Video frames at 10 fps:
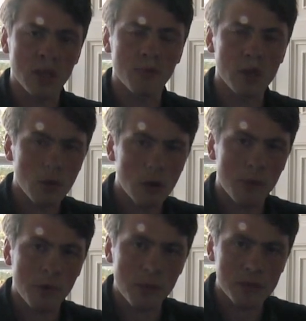And if we know what
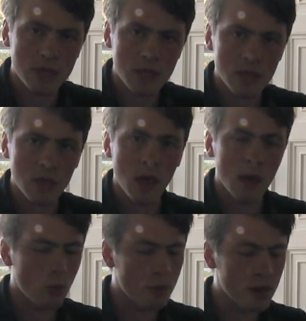our purpose is,
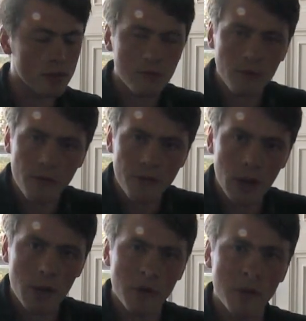we'll be able to
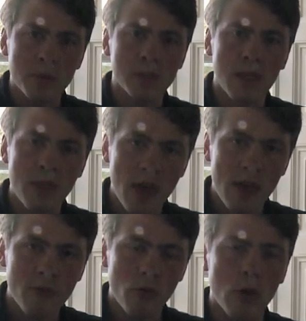fulfill our purpose and
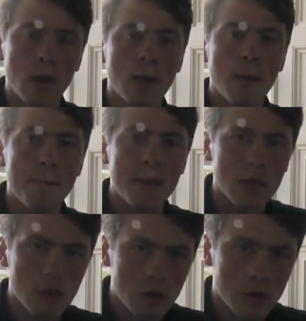therefore
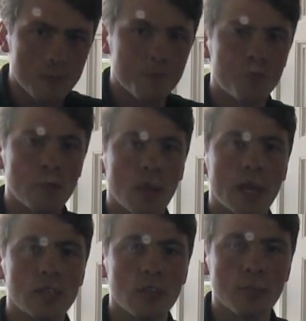be good
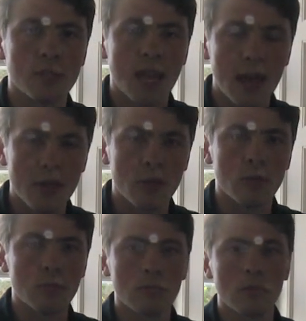as humans,
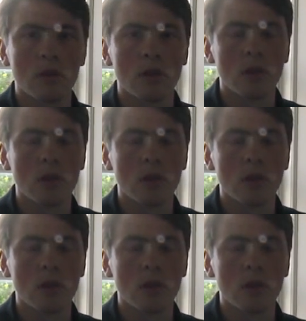ethical.